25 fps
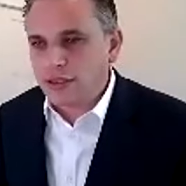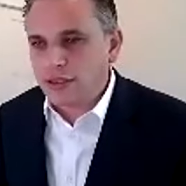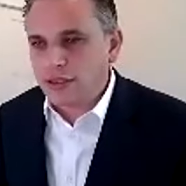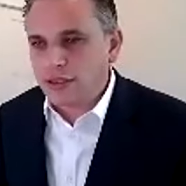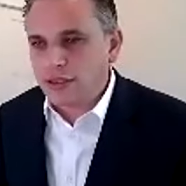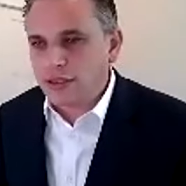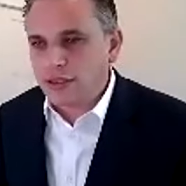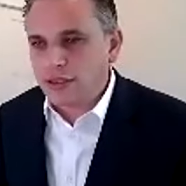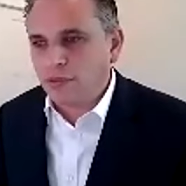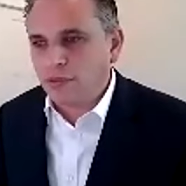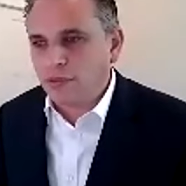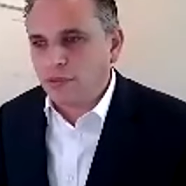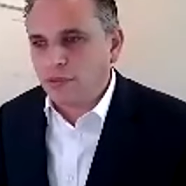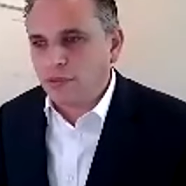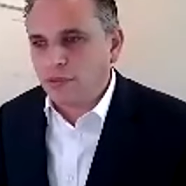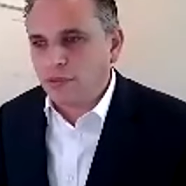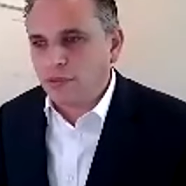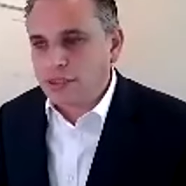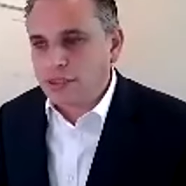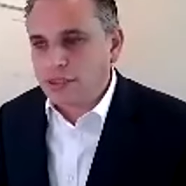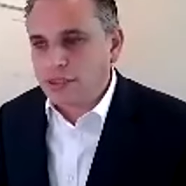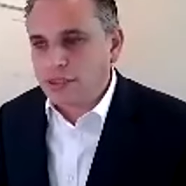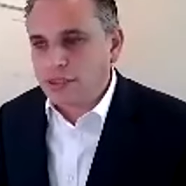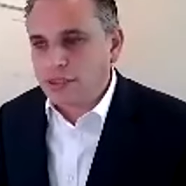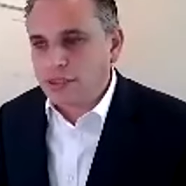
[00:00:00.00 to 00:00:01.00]
developed,
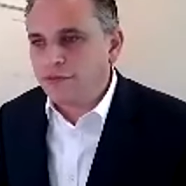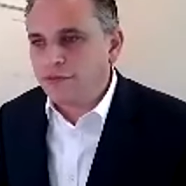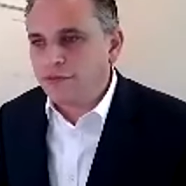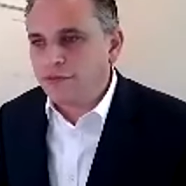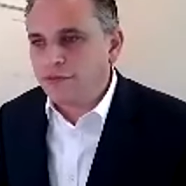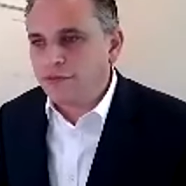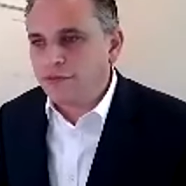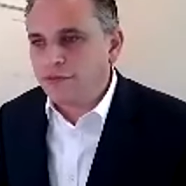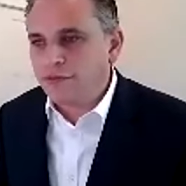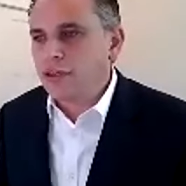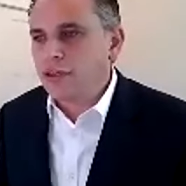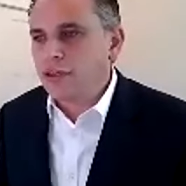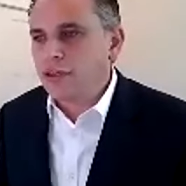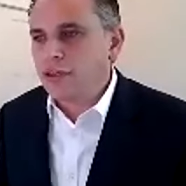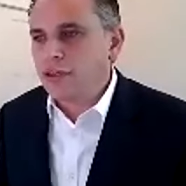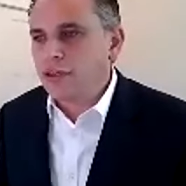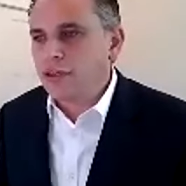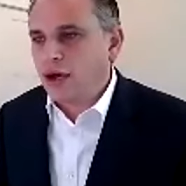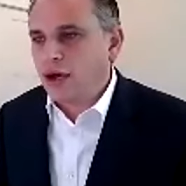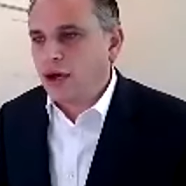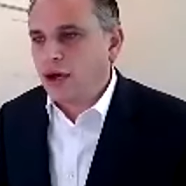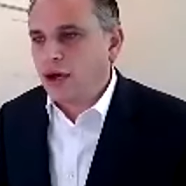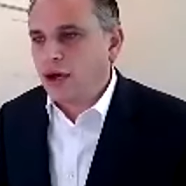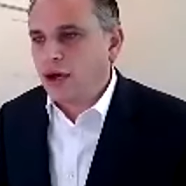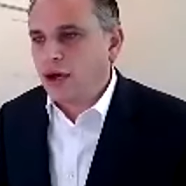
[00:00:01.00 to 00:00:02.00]
received
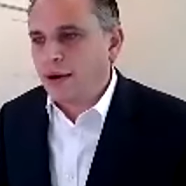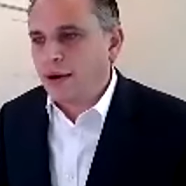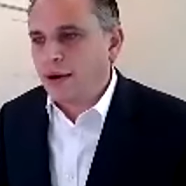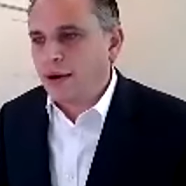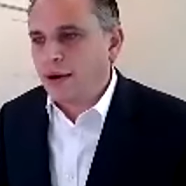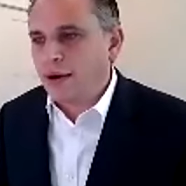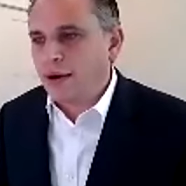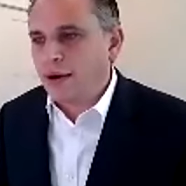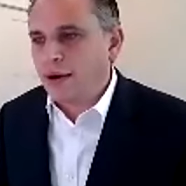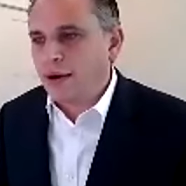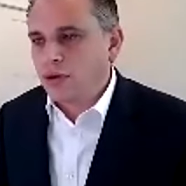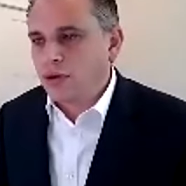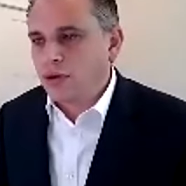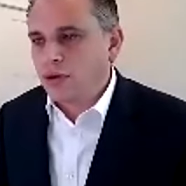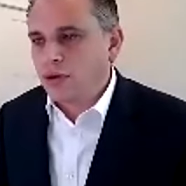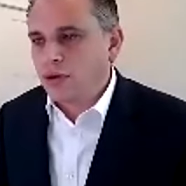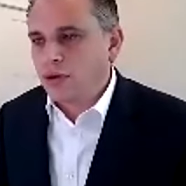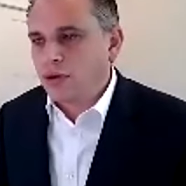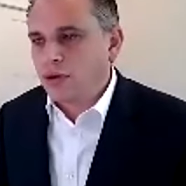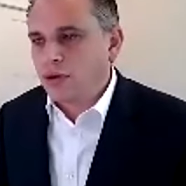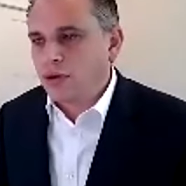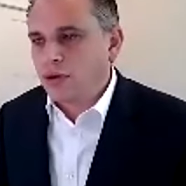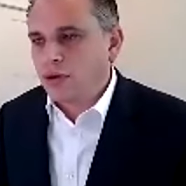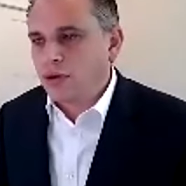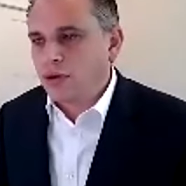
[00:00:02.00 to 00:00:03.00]
um,
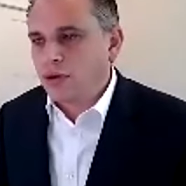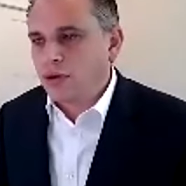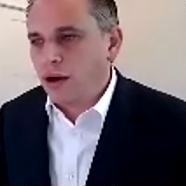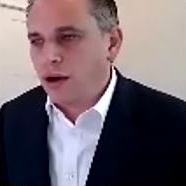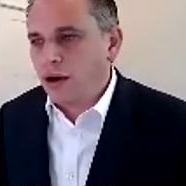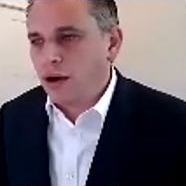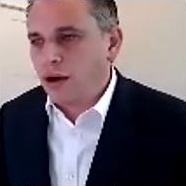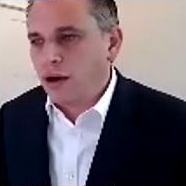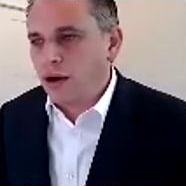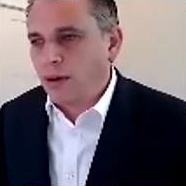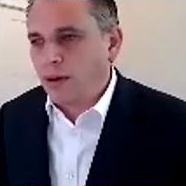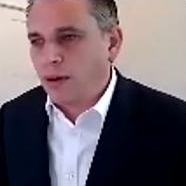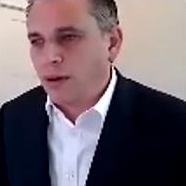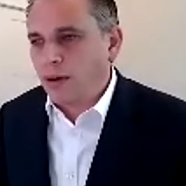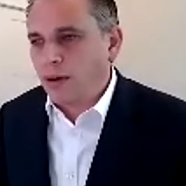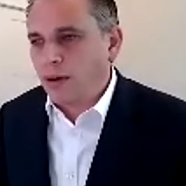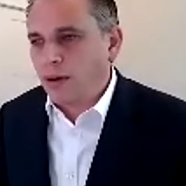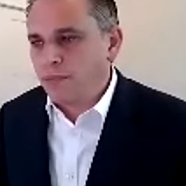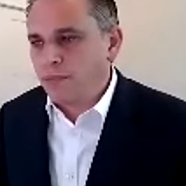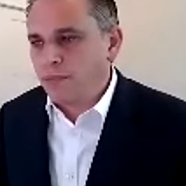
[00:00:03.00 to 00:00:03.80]
by or on